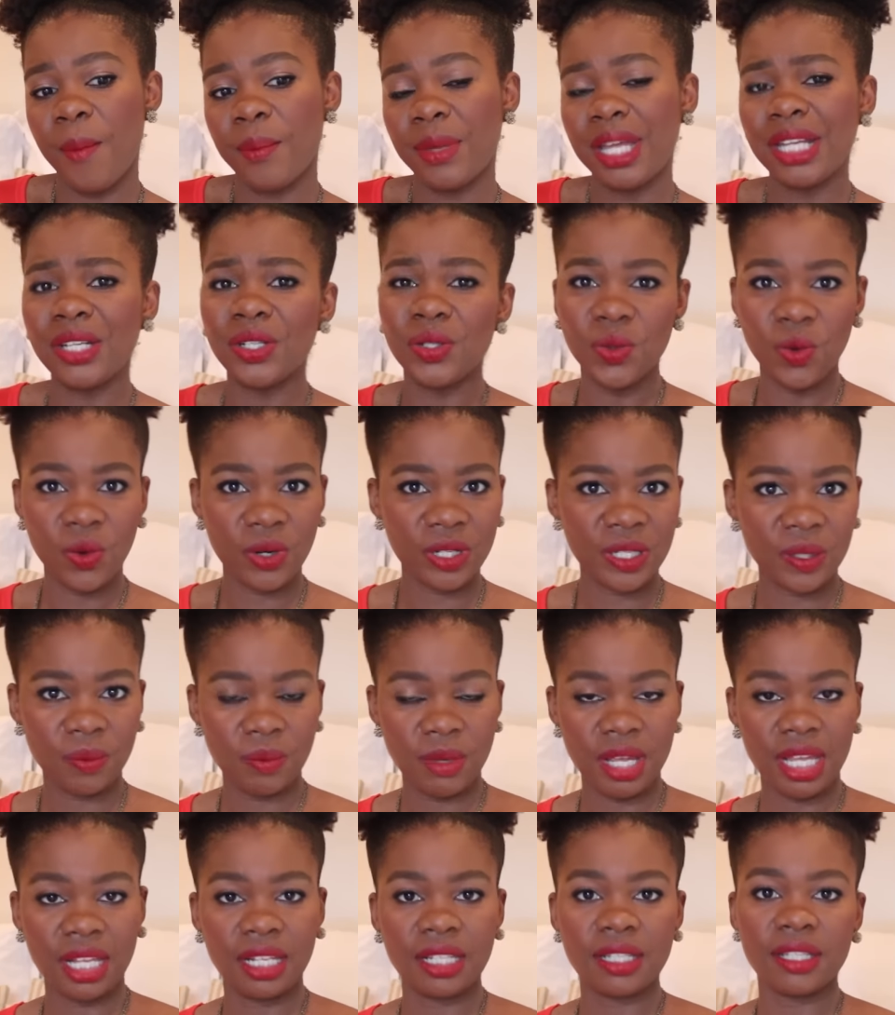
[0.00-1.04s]

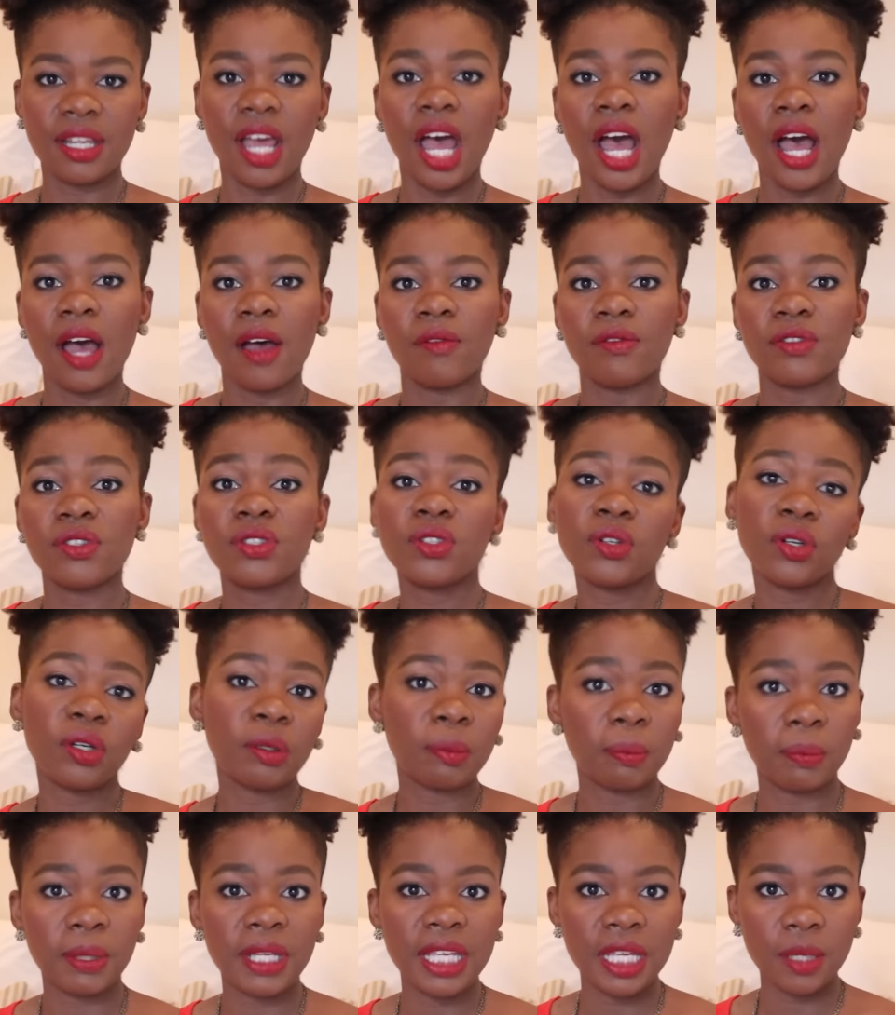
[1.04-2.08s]
endorsements of certain
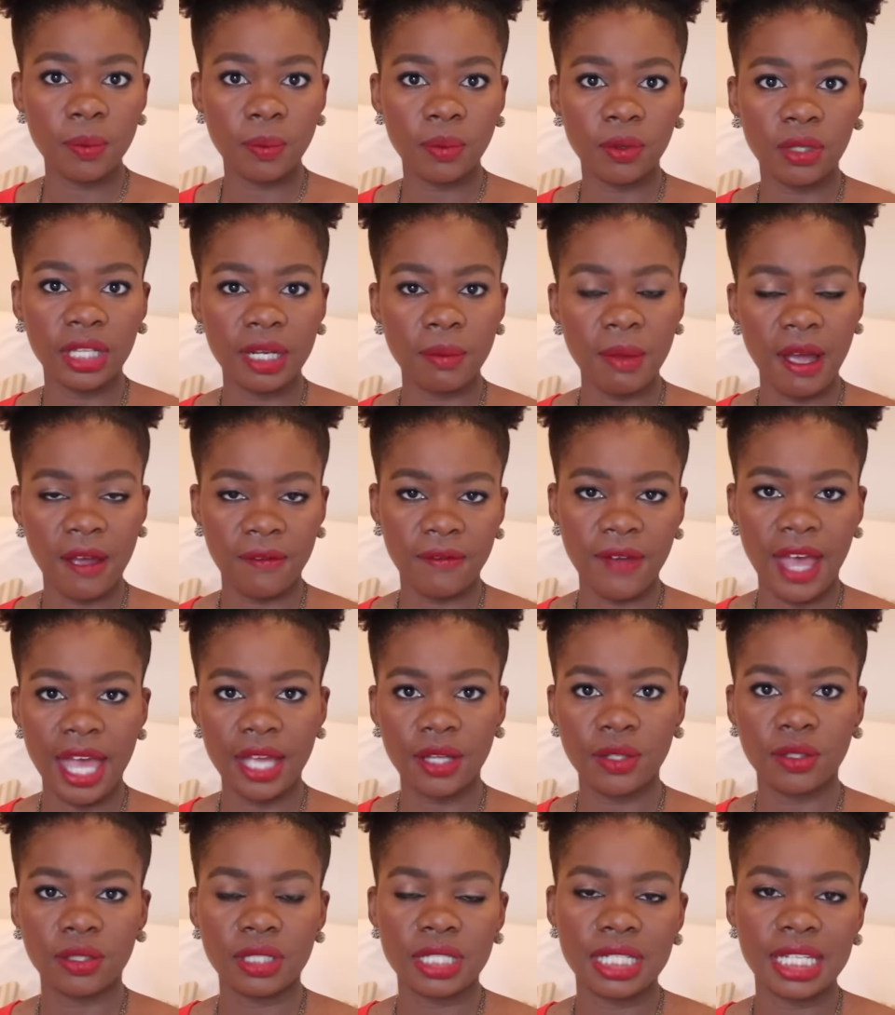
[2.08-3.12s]
people in my
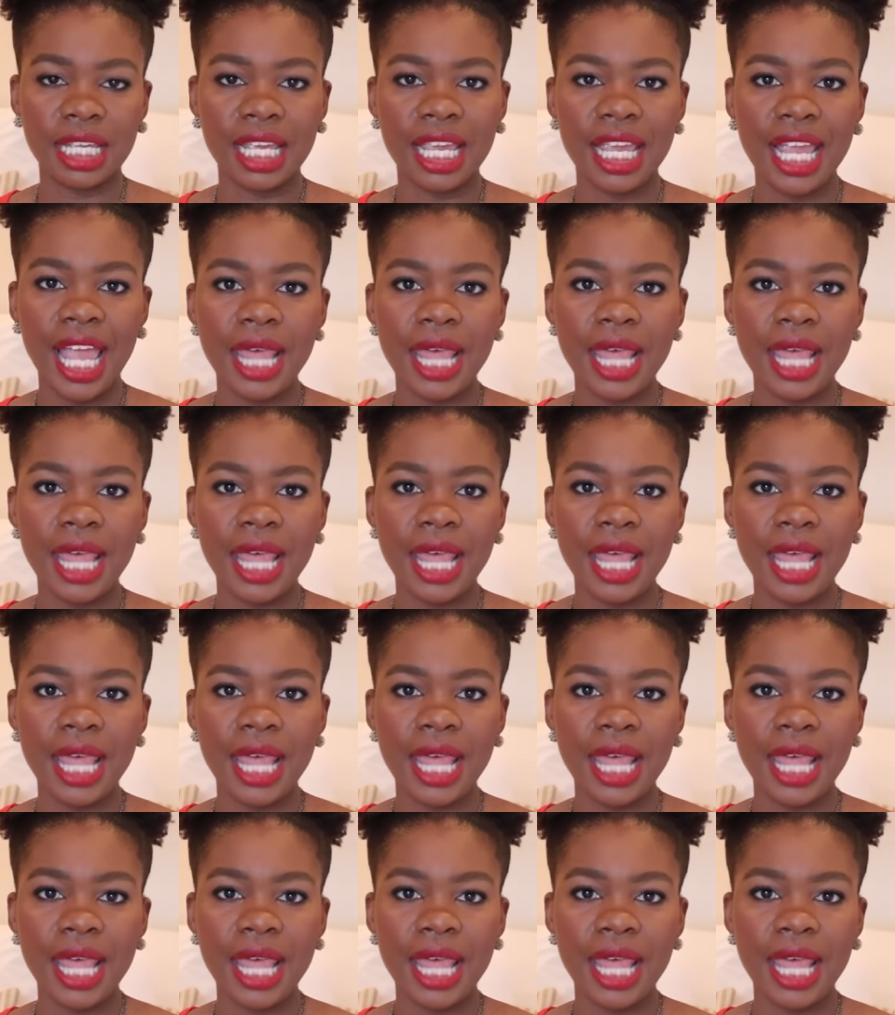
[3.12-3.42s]
faculty,